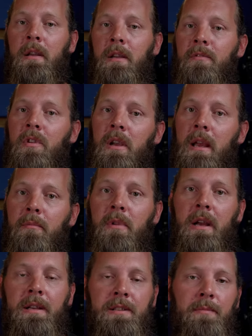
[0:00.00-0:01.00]
If your
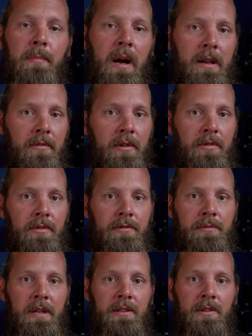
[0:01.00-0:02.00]
camera has a micro
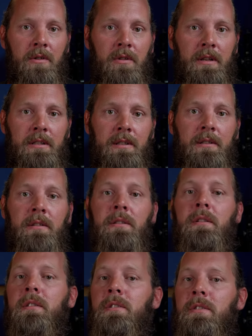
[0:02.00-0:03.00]
USB socket,
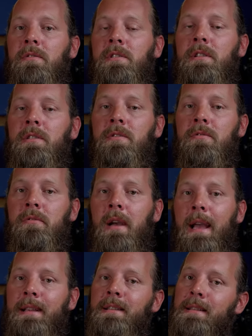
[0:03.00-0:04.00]
you can use it to
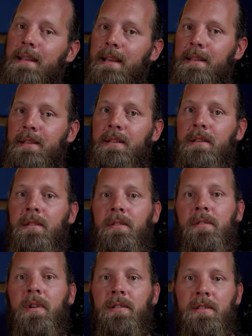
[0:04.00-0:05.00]
extend
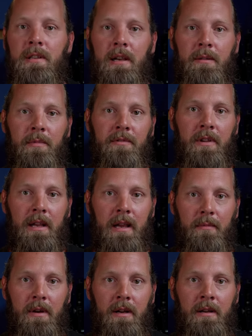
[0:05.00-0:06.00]
the runtime of your
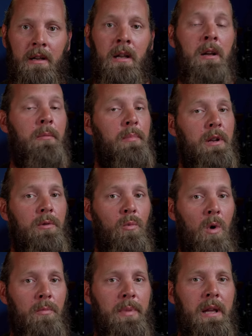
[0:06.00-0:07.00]
camera, but it
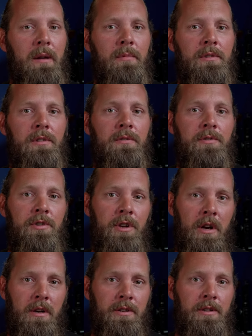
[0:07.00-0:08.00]
won't be able to
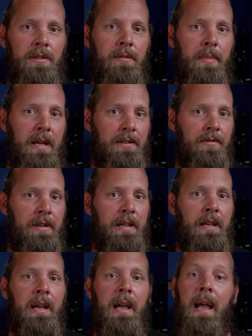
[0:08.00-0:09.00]
charge the
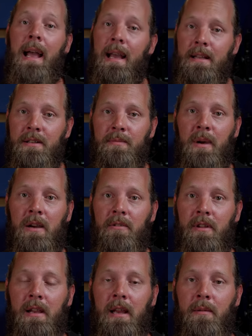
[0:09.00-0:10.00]
battery and power
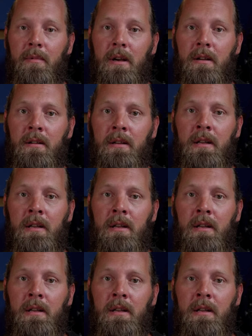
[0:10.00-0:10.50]
your camera.